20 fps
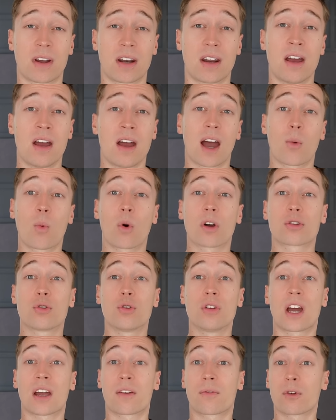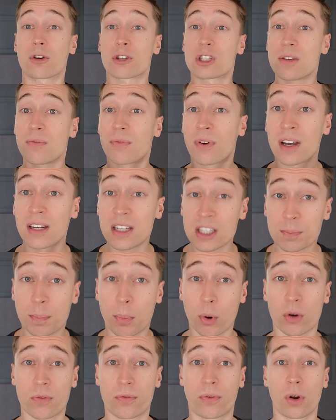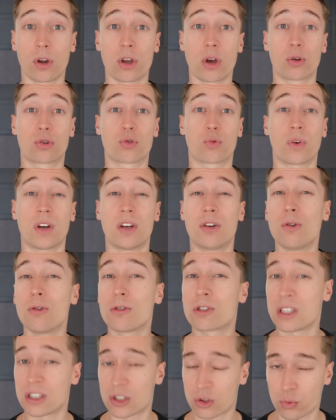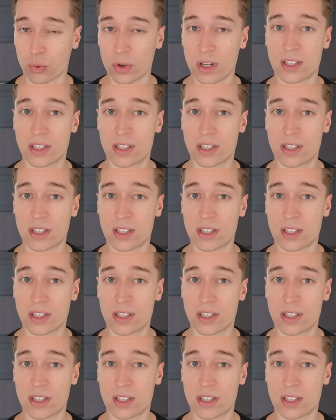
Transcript: and I want to diversify this portfolio to reduce its